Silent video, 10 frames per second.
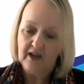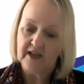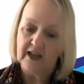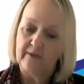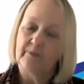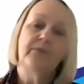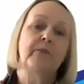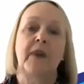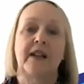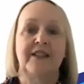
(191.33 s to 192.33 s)
team.
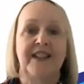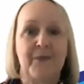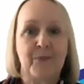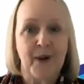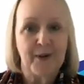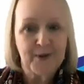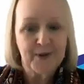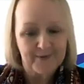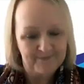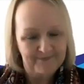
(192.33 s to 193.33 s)
Melanie,
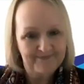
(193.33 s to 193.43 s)
welcome.